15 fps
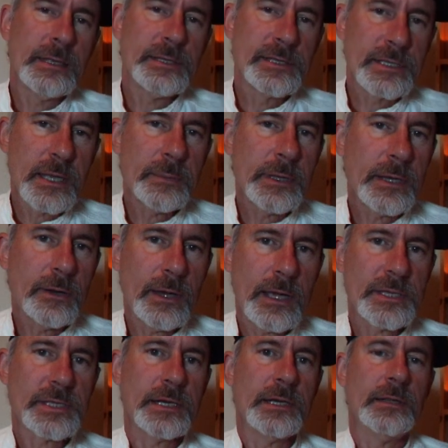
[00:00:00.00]
In seminary
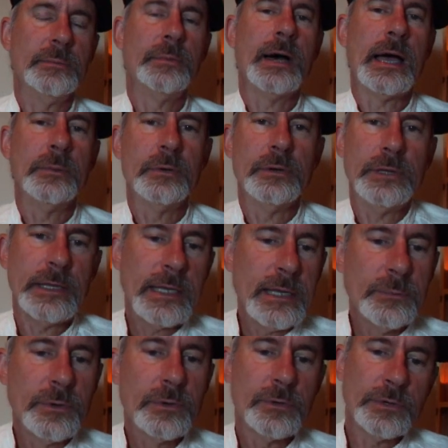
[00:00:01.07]
I studied the Bible in
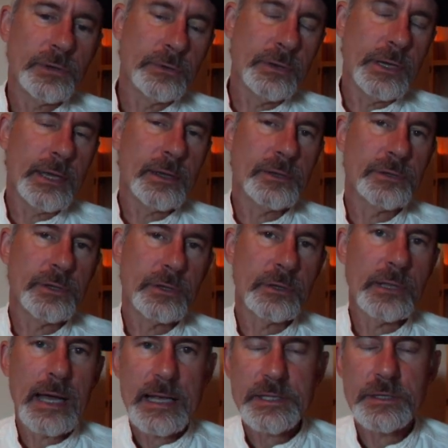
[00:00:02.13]
Hebrew and Greek and took
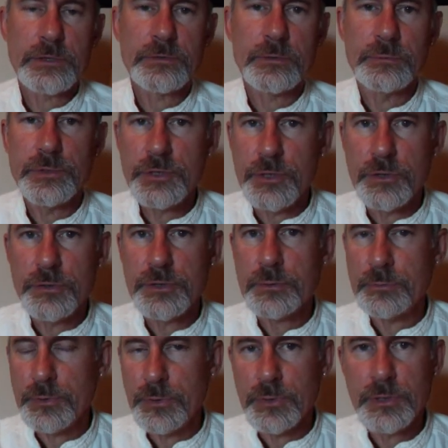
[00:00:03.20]
classes from Jews
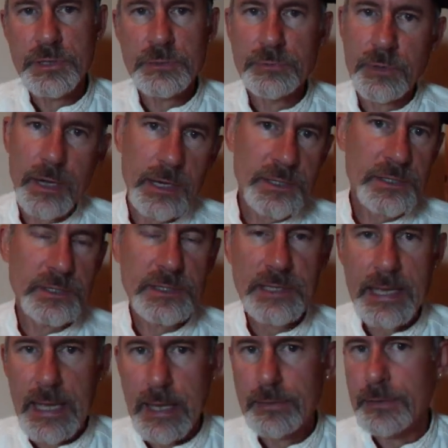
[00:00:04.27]
and Buddhists, Protestants,
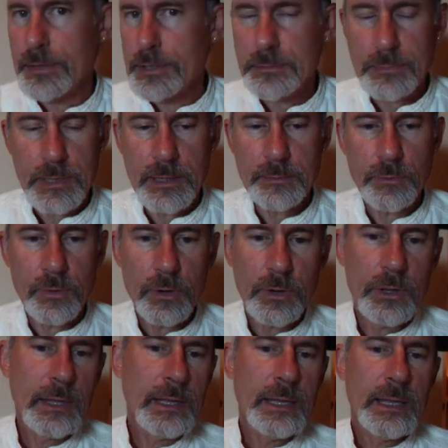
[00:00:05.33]
Catholics, many
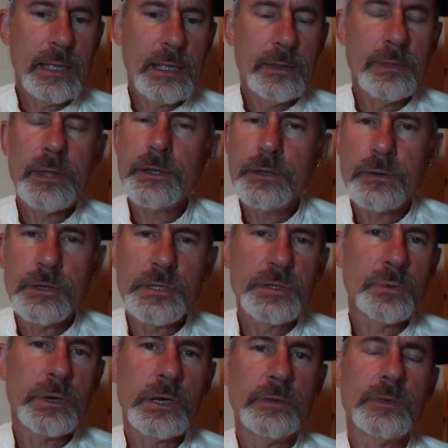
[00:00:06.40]
more. And then during
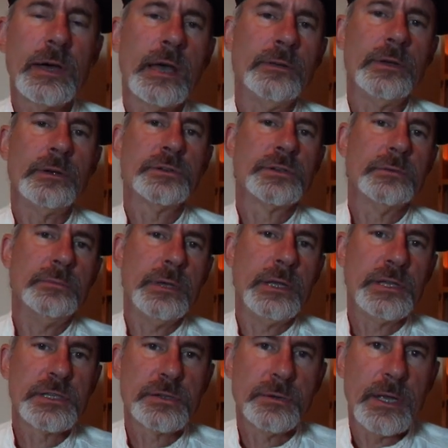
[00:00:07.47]
25 years of
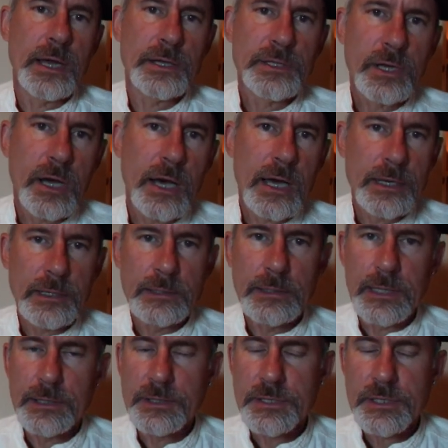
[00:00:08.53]
ministry I taught and
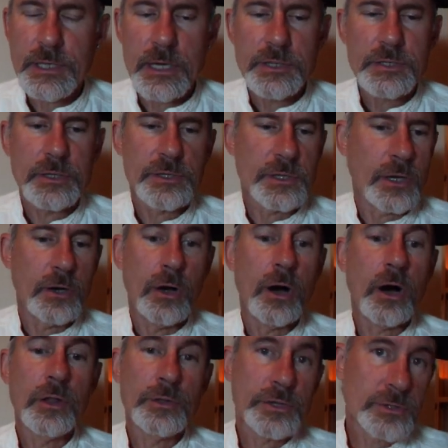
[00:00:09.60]
led discussions on
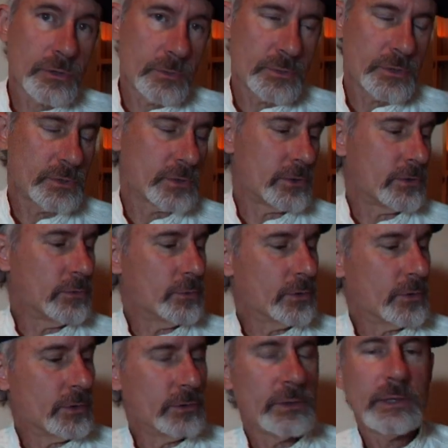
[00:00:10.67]
all the scriptures of the
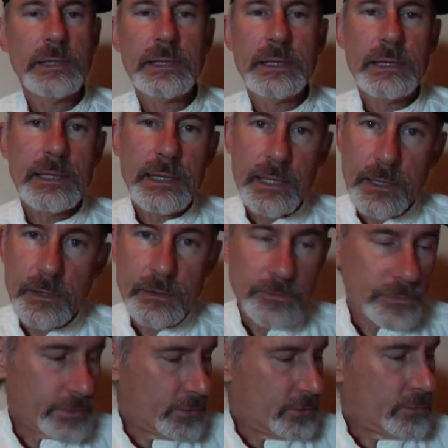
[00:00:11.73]
world. Here are a
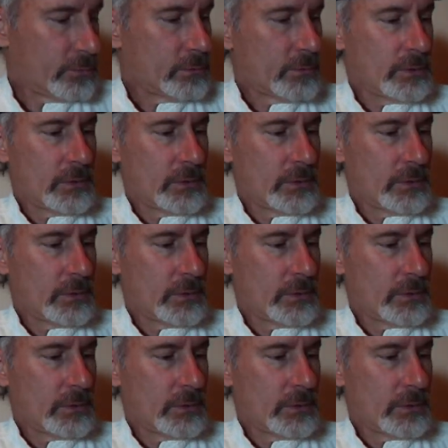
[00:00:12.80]
few.